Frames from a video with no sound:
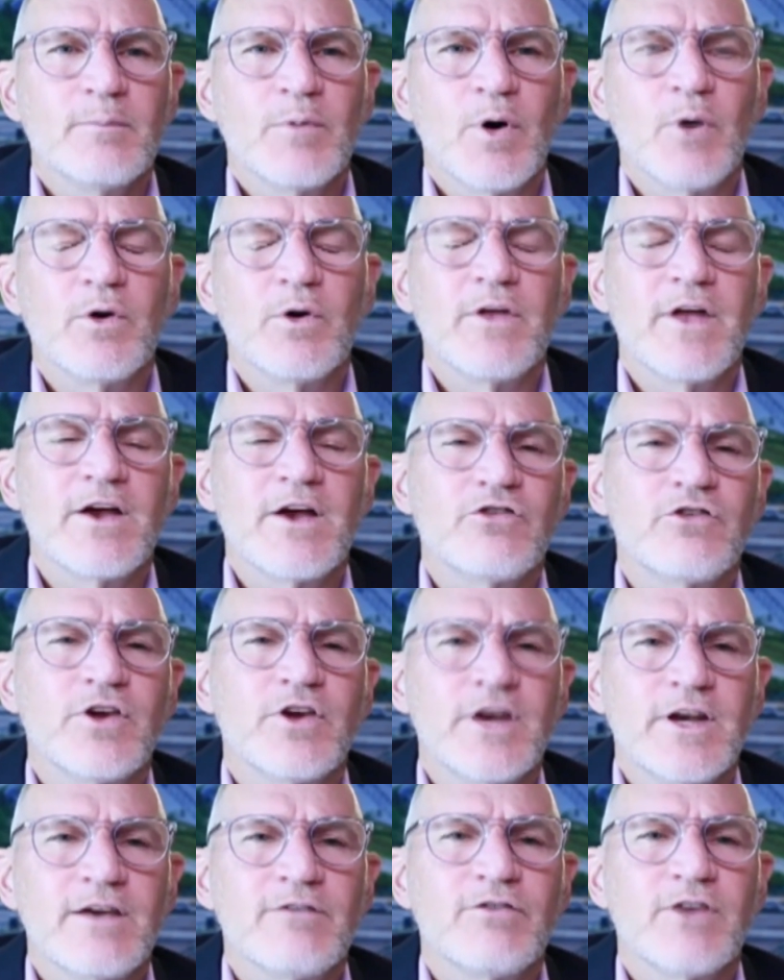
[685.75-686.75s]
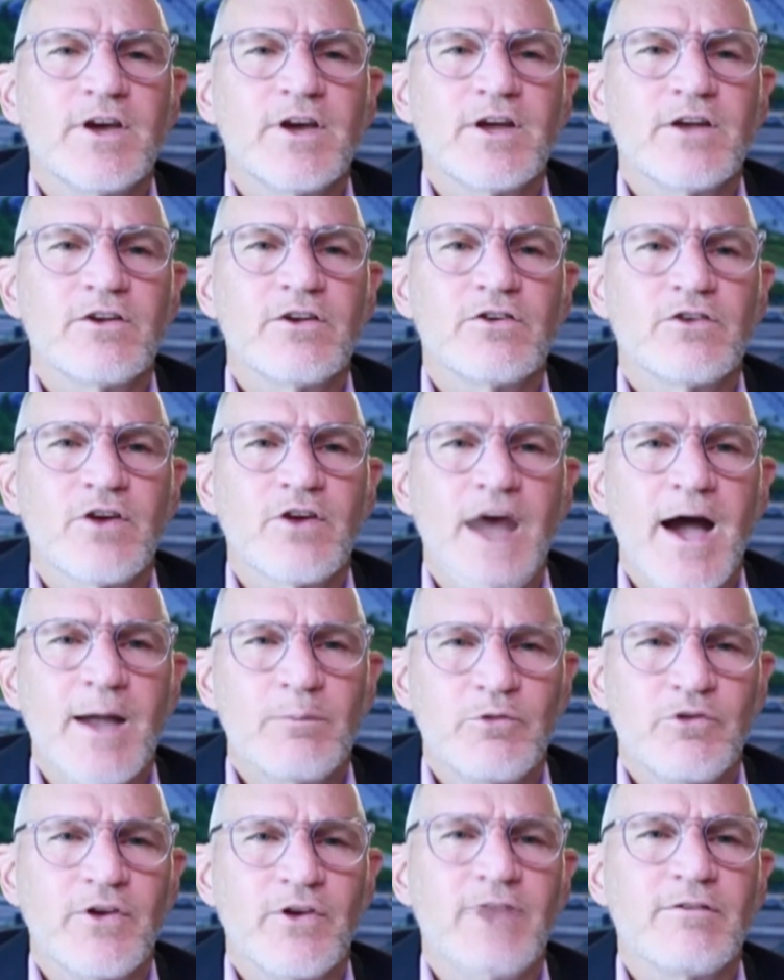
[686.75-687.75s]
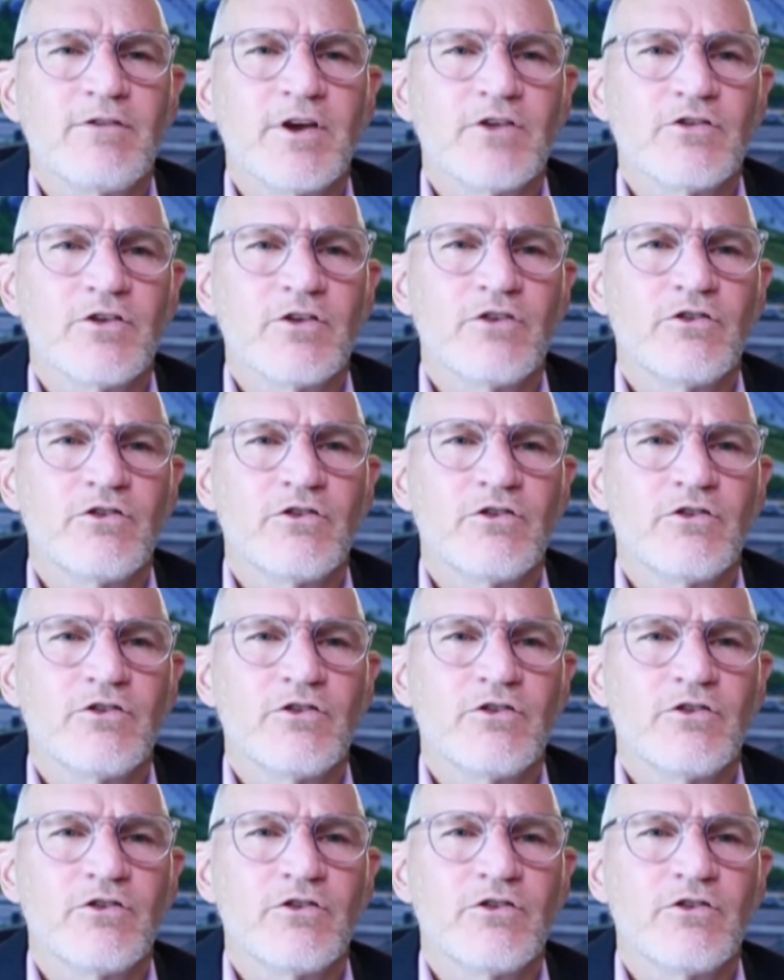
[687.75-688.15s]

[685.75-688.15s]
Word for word: but with a significant time savings.